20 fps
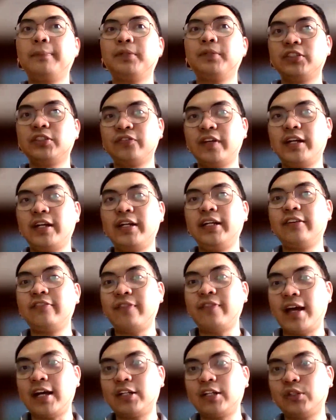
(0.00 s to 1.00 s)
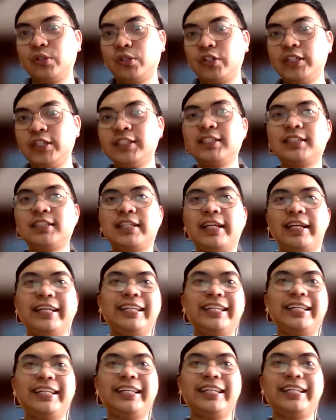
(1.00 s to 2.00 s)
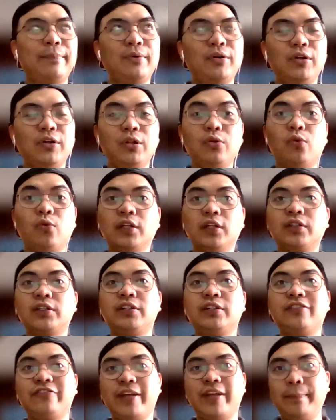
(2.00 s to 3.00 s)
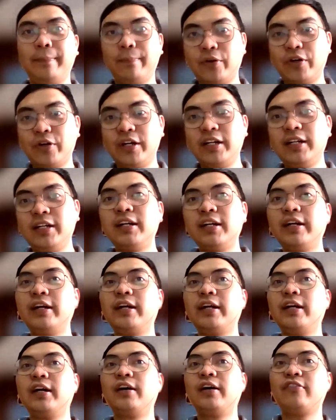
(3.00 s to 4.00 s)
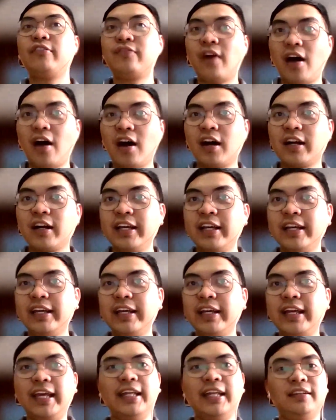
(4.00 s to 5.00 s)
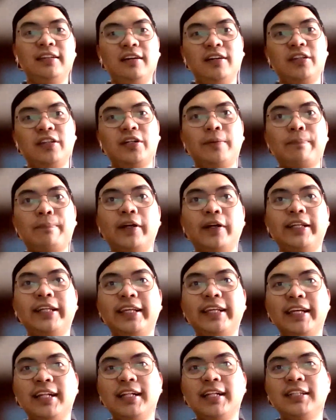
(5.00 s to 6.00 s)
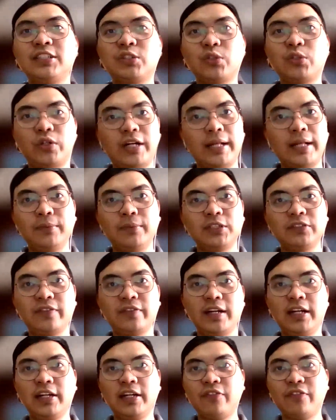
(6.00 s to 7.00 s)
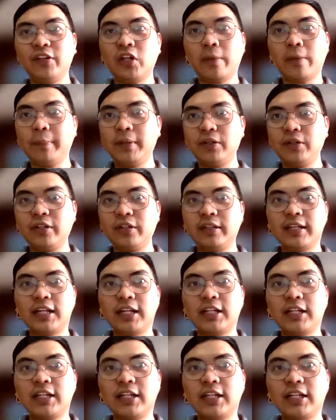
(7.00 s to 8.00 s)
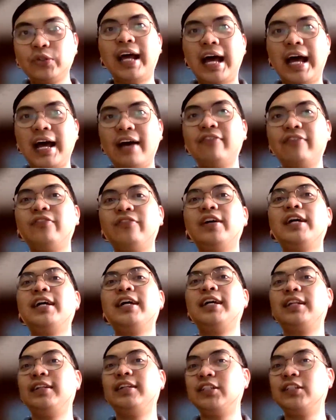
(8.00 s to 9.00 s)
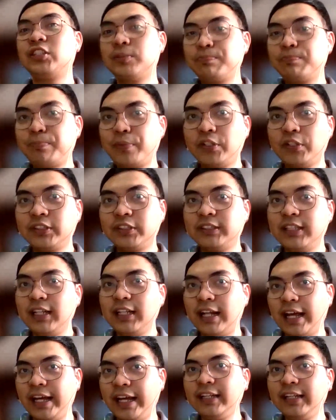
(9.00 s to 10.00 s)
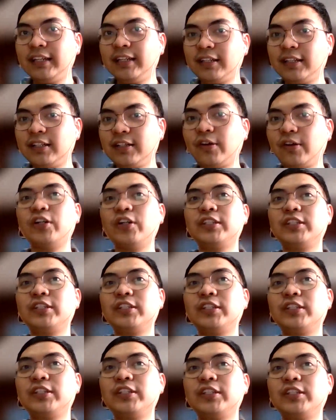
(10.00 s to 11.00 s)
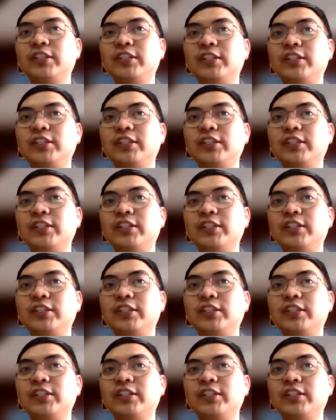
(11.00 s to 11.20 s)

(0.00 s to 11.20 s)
atmospheric factors, example water vapor, fog, and other particles or atmospheric phenomenon that could have dispersed the light, causing the